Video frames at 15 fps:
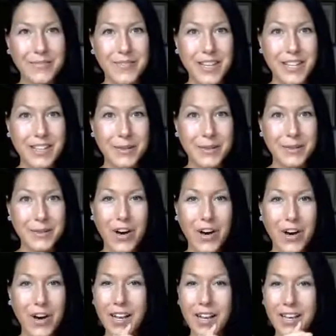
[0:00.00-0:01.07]
in the beginning of
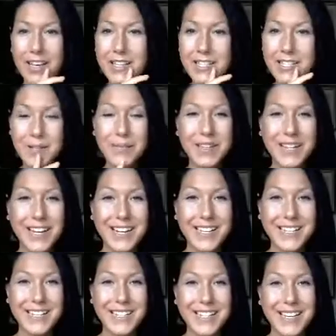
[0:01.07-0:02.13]
August
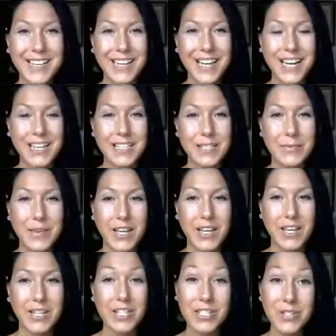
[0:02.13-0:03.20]
because it has
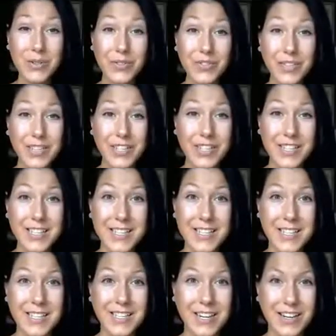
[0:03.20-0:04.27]
been just over a year since
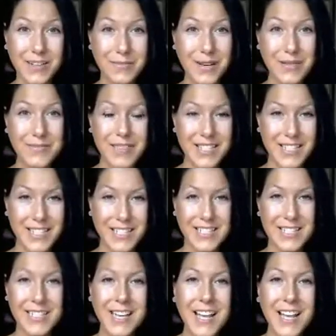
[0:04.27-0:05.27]
I started my business,